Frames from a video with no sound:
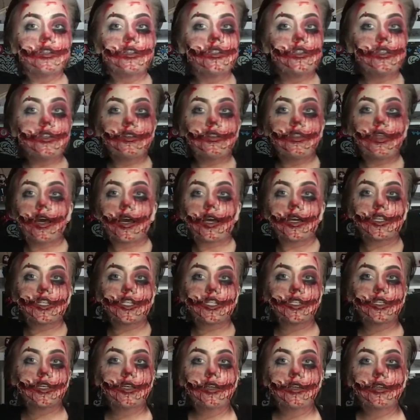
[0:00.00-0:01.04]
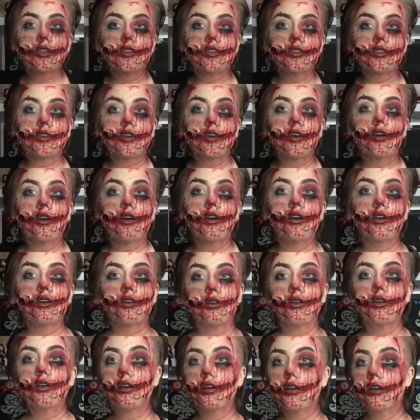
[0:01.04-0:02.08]
do that shit,
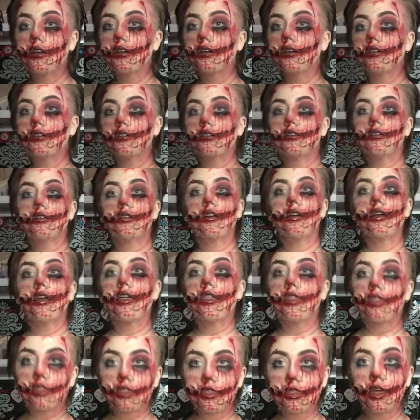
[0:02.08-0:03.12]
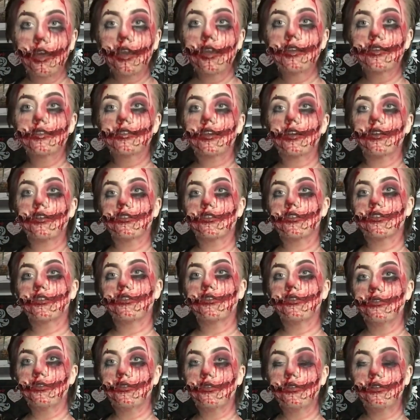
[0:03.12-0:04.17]
so thanks our
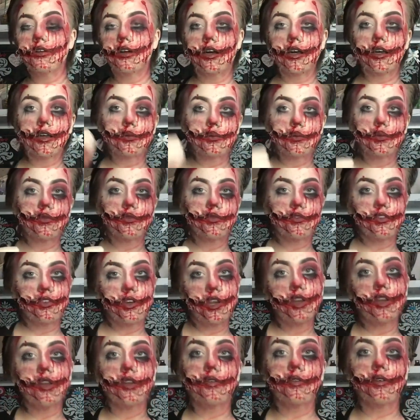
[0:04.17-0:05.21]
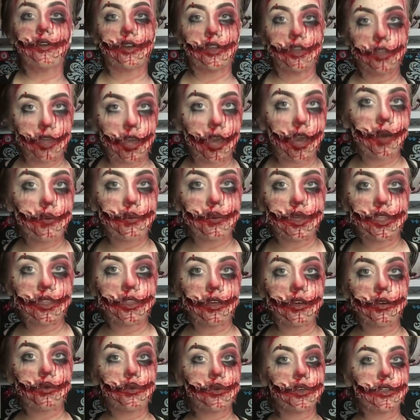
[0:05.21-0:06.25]
school, I'm very fucking happy
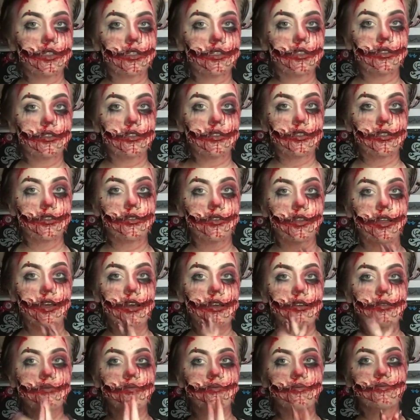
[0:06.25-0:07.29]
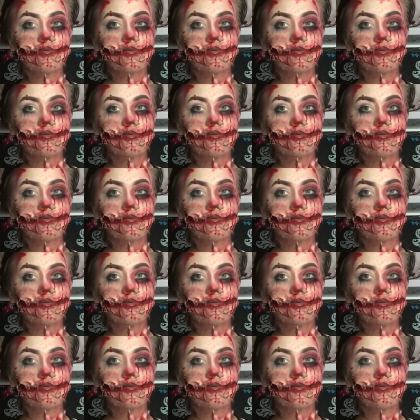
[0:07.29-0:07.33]
that we didn't do that.